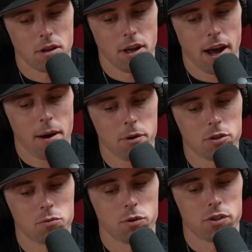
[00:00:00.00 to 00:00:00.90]
How
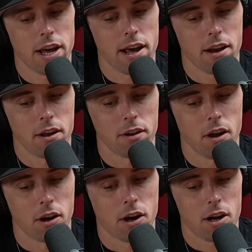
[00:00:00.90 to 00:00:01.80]
much was that
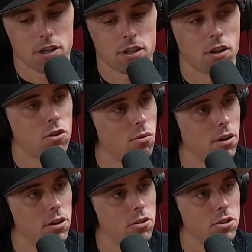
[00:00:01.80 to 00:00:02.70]
a constant
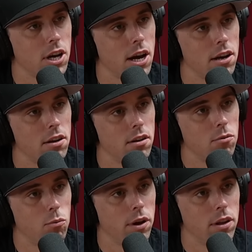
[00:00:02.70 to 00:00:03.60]
thorn in your side
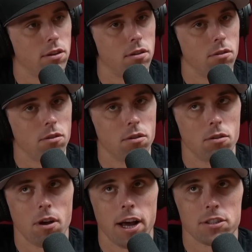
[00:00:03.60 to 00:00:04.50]
with
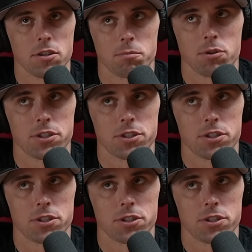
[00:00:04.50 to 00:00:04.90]
as it